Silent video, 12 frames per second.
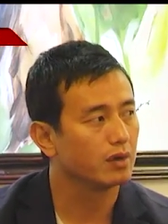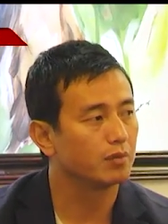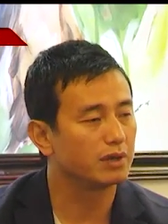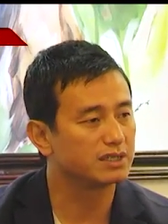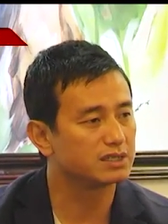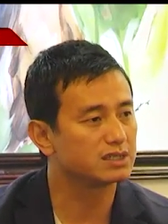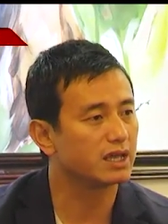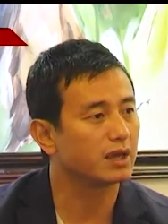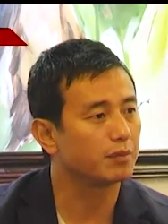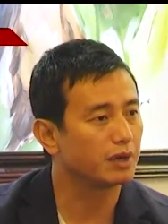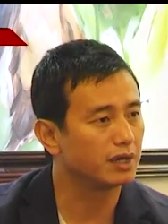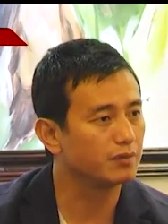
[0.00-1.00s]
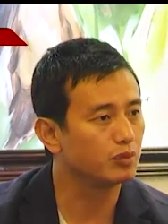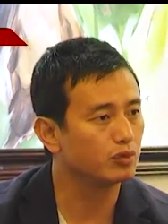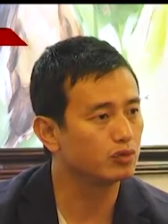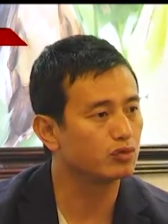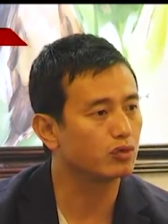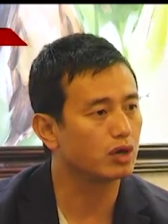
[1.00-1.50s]
places like
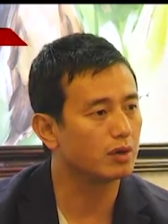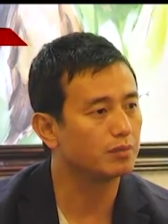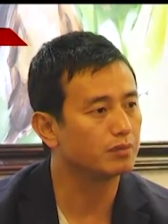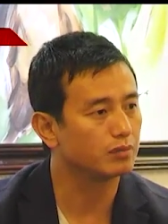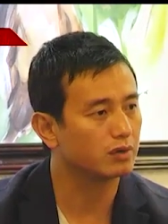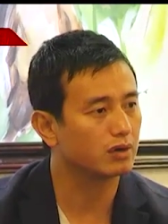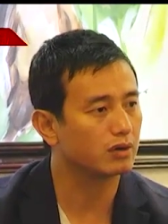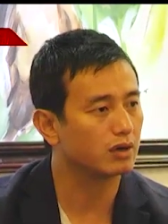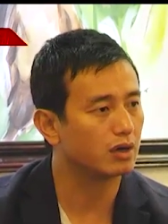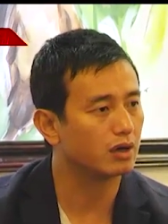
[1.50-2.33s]
Manipur to come